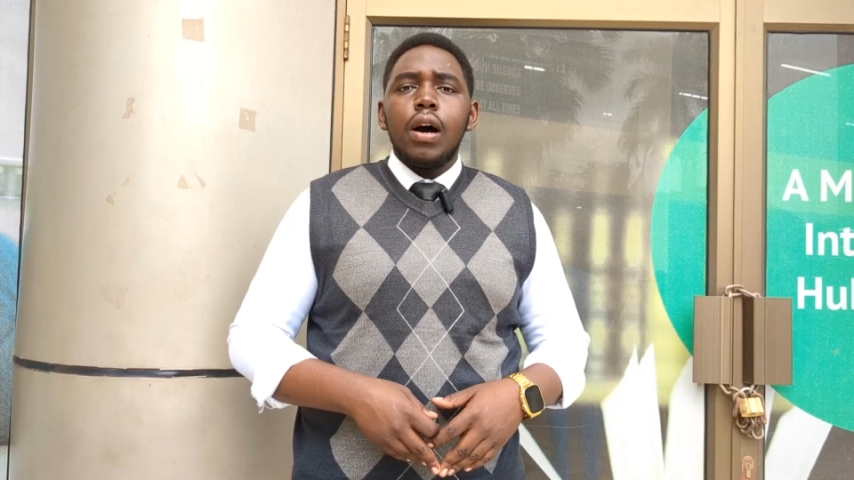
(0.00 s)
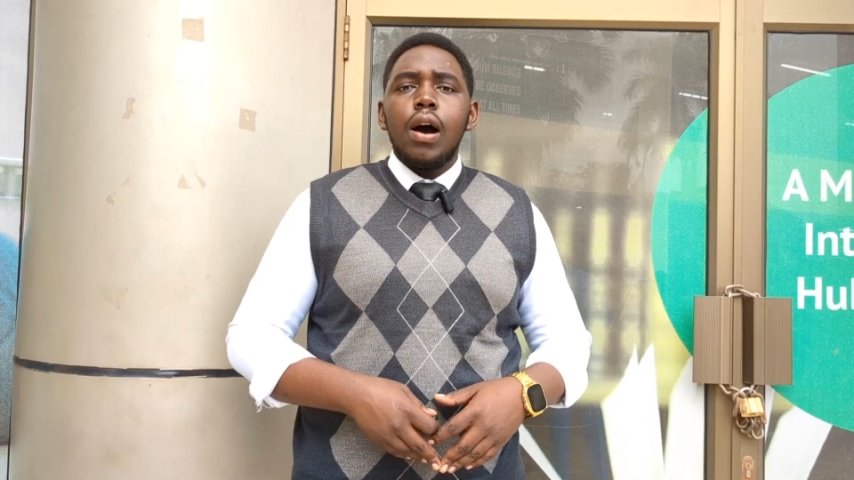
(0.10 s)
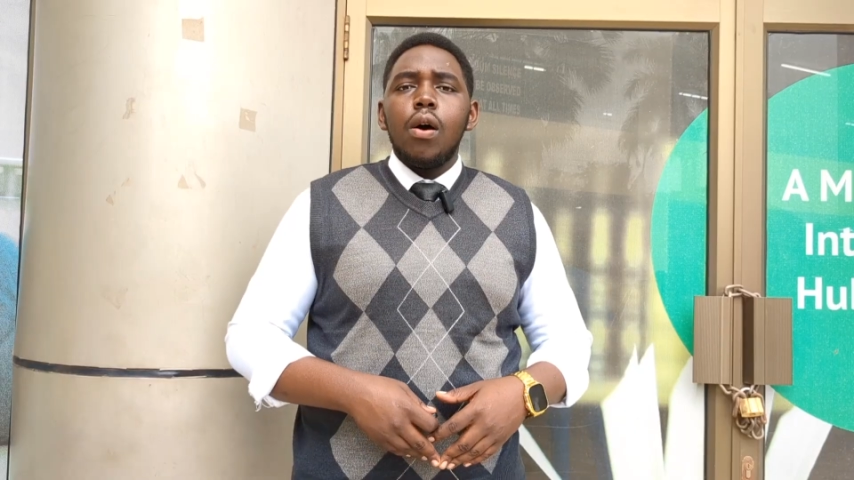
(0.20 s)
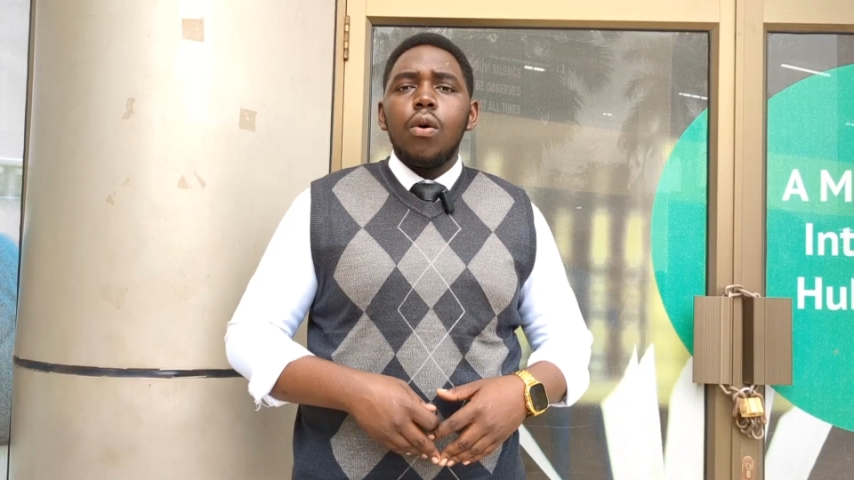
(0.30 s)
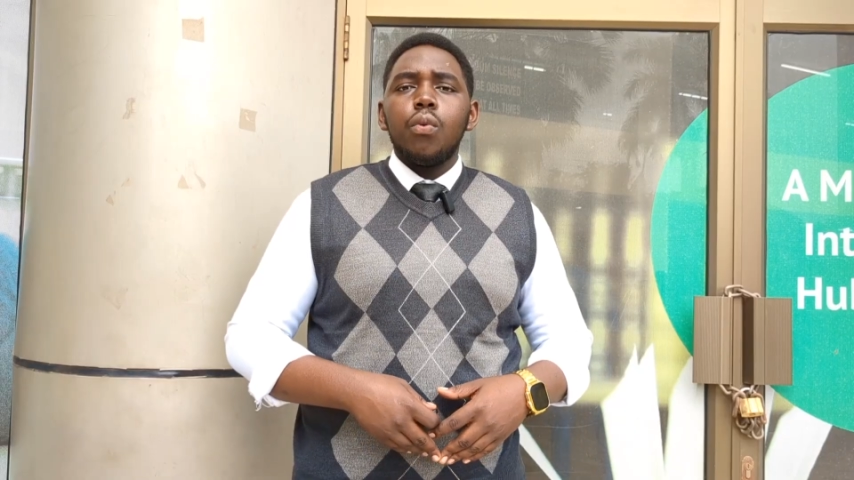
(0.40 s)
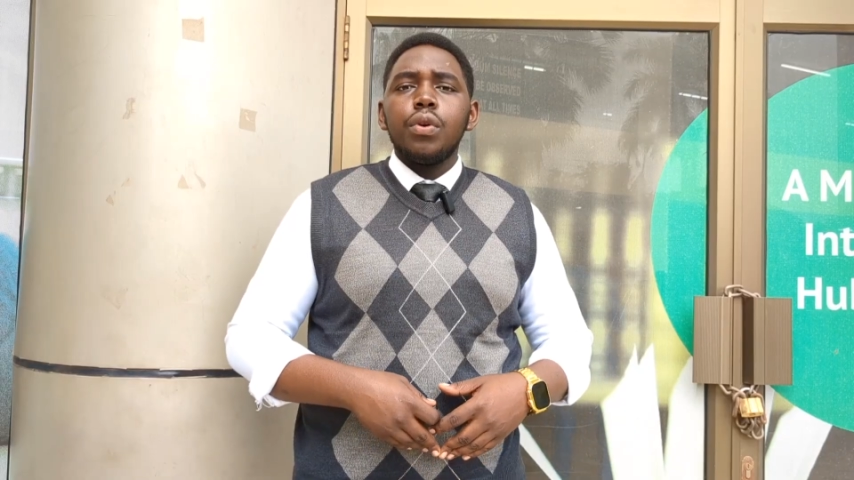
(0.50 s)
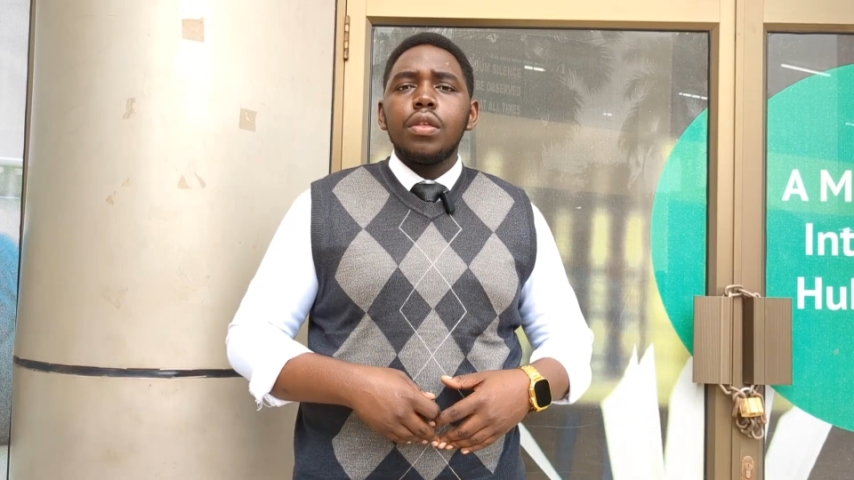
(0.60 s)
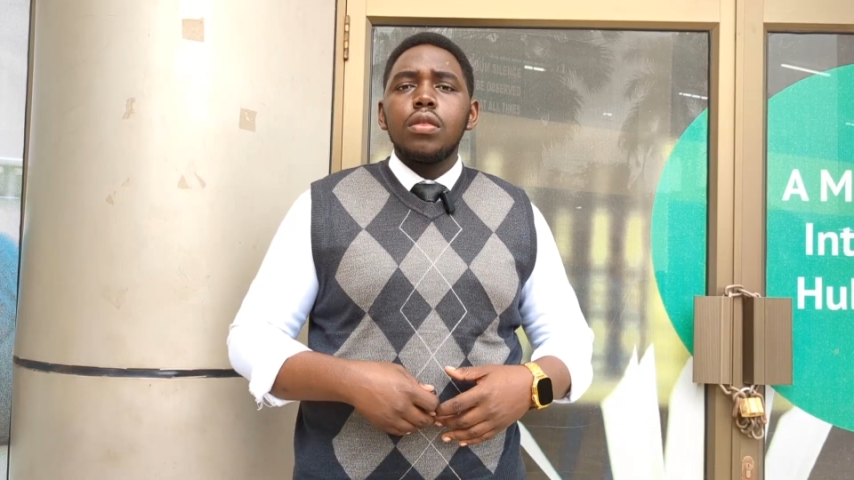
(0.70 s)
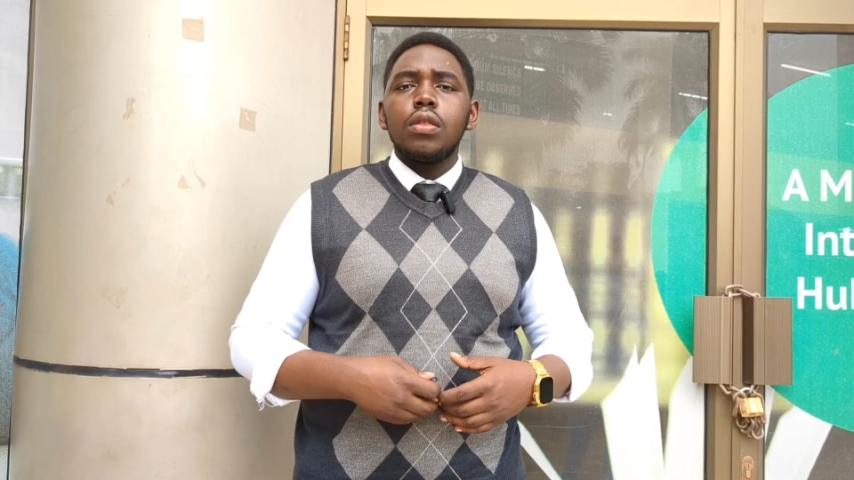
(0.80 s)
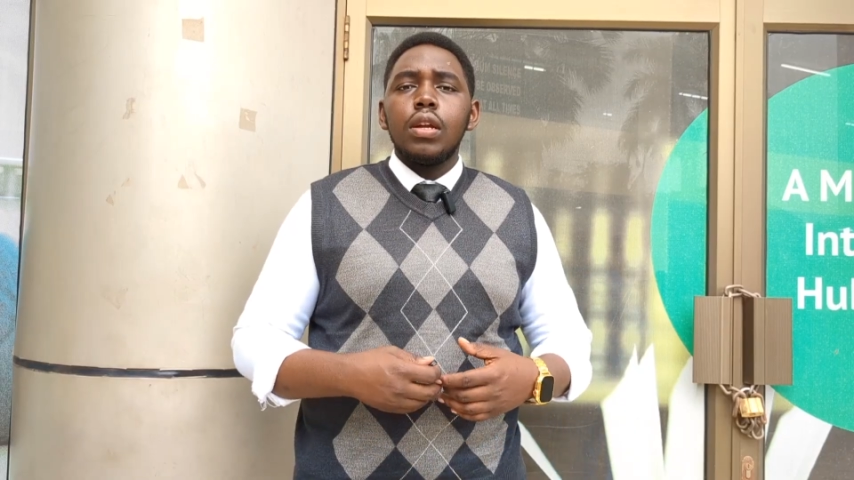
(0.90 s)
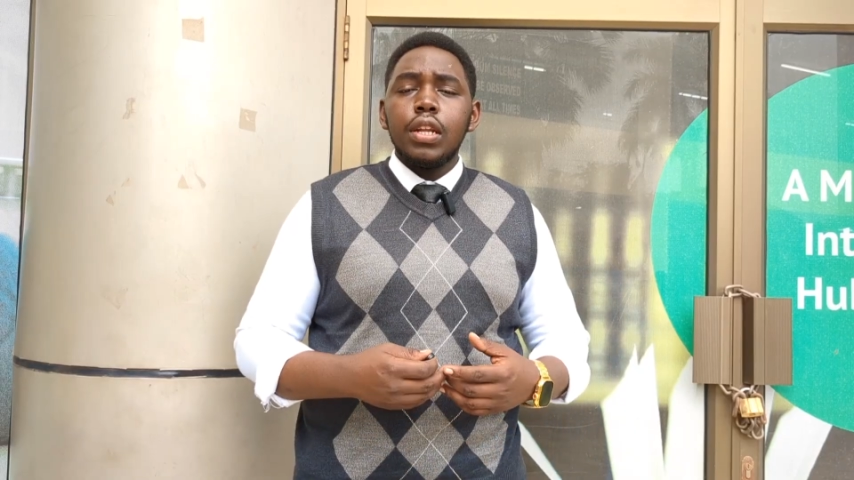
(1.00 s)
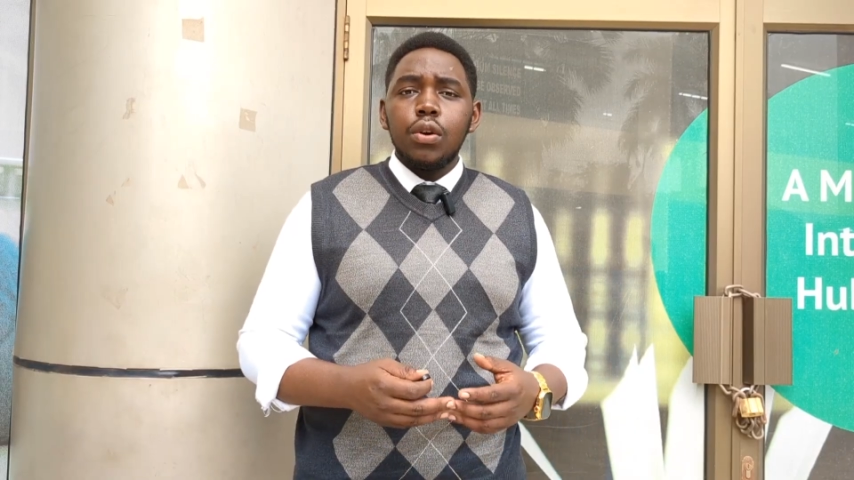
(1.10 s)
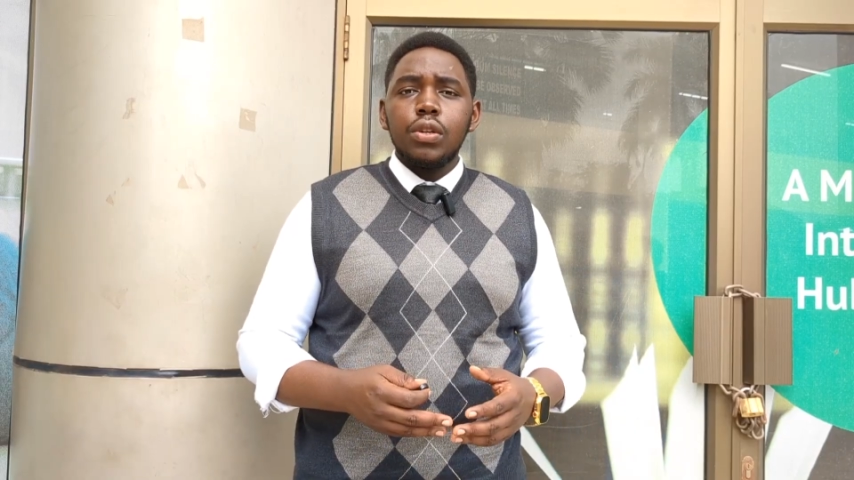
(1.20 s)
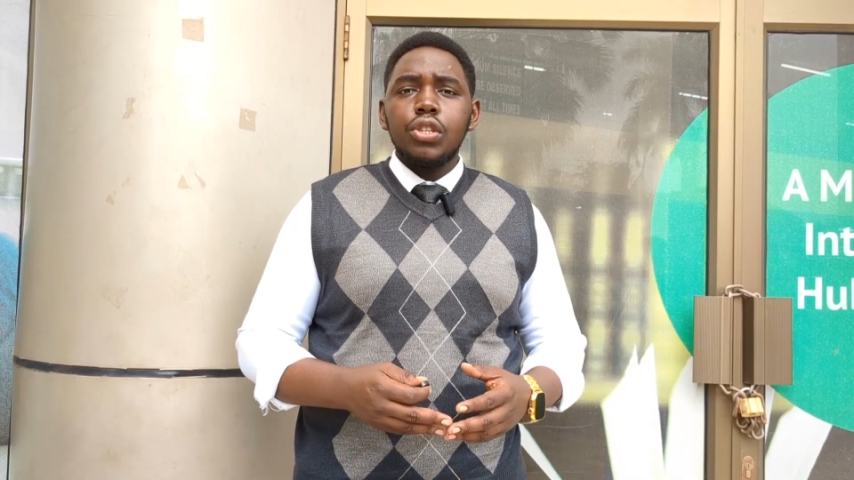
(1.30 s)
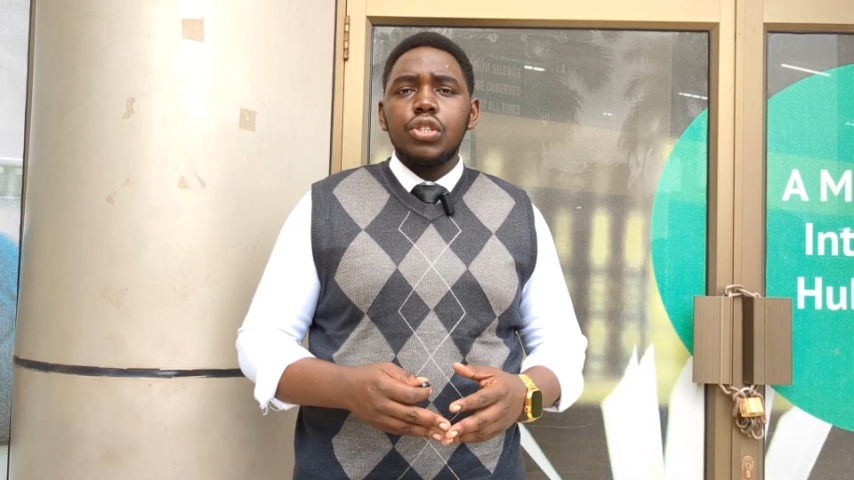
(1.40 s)
with
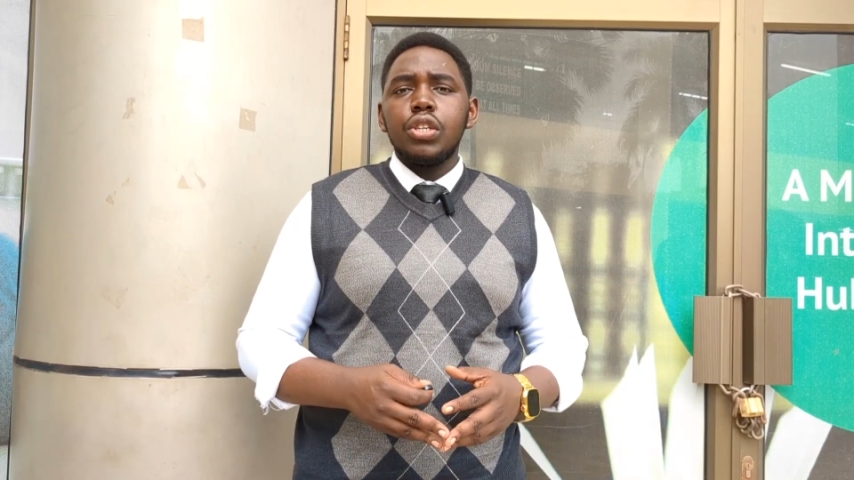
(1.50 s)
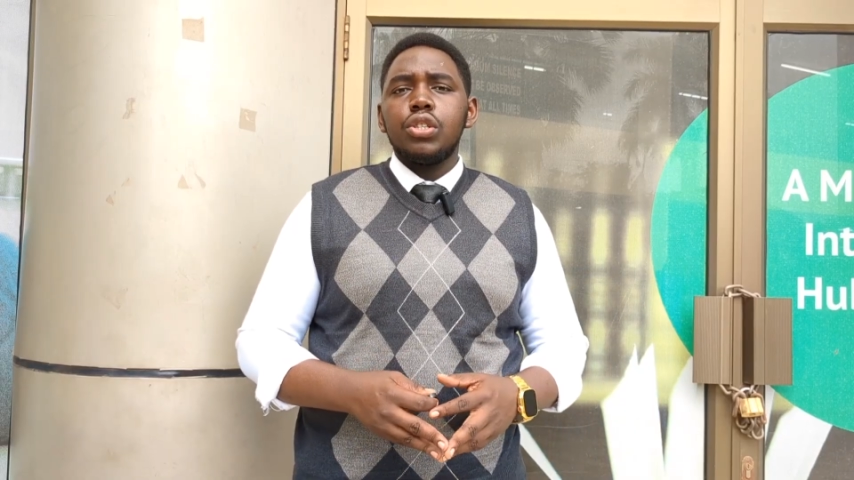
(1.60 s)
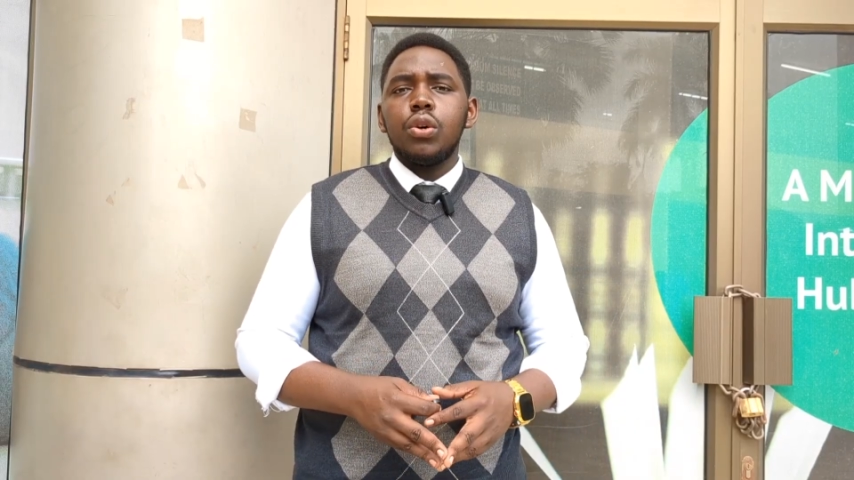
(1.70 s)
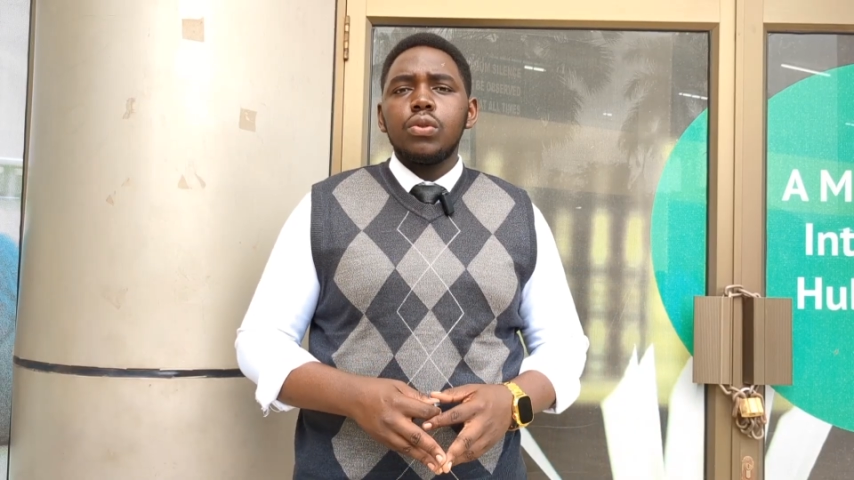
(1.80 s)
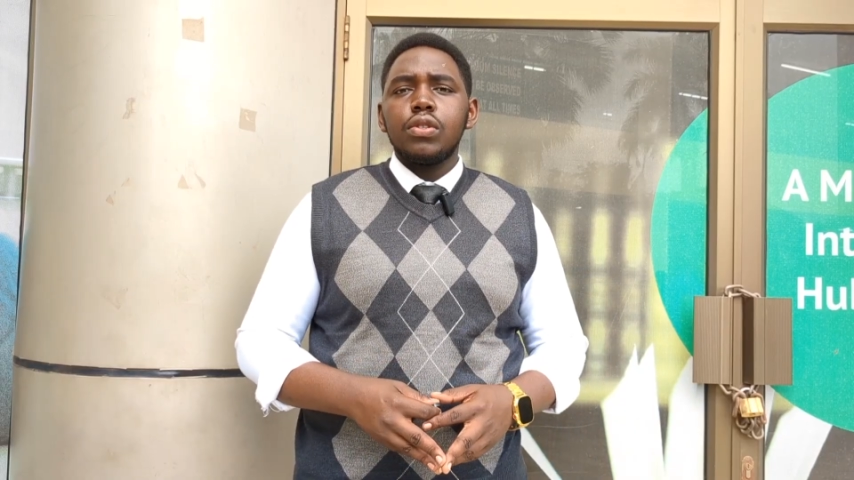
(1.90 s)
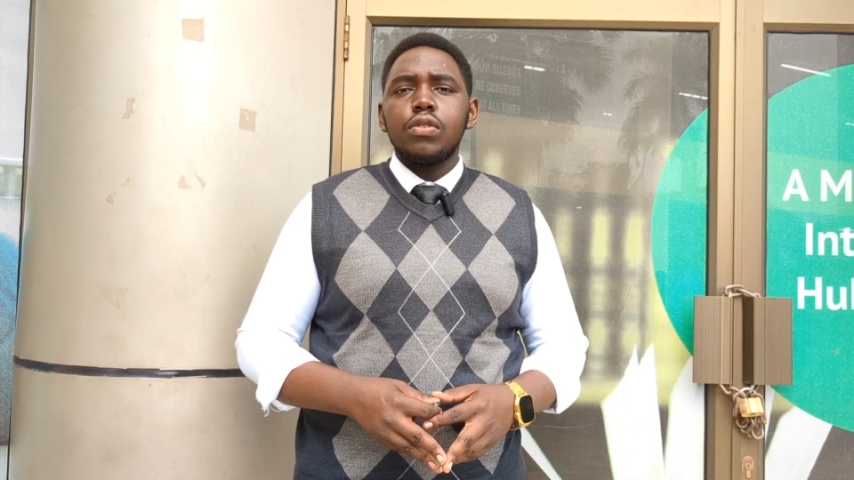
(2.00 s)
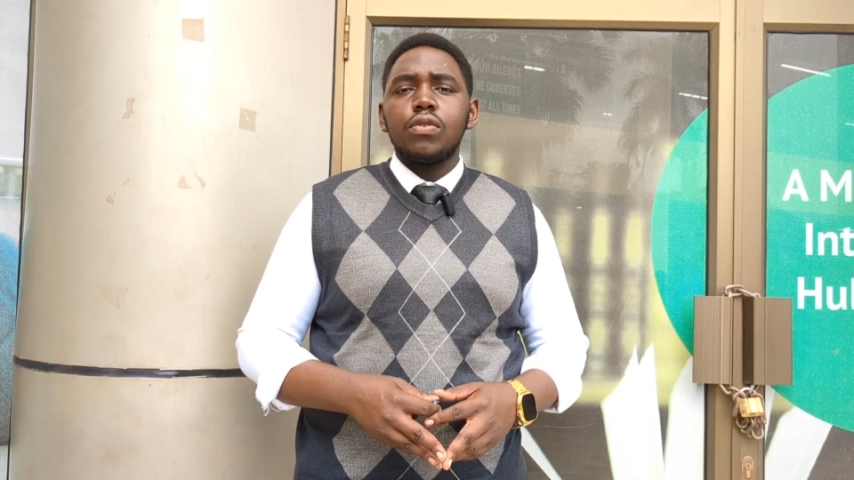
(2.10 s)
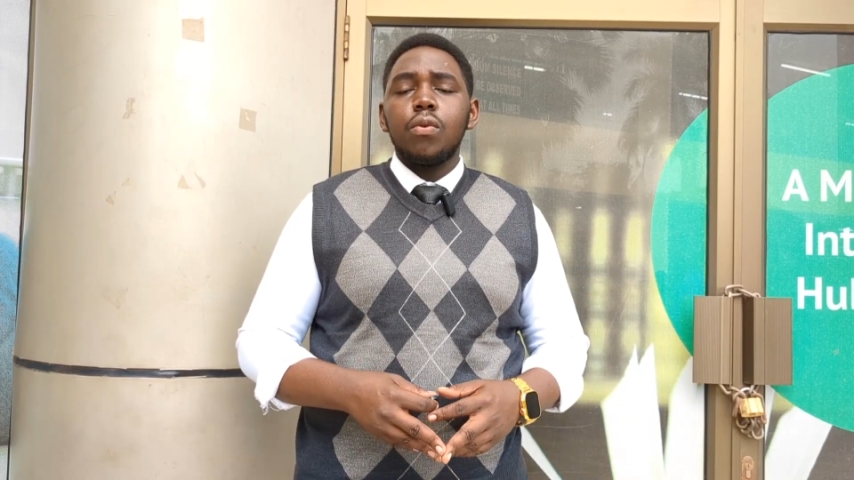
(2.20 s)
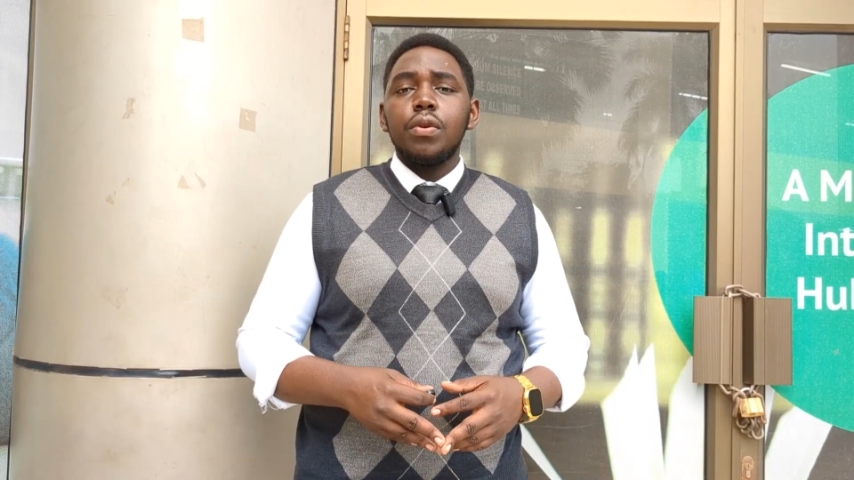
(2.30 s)
legal decisions,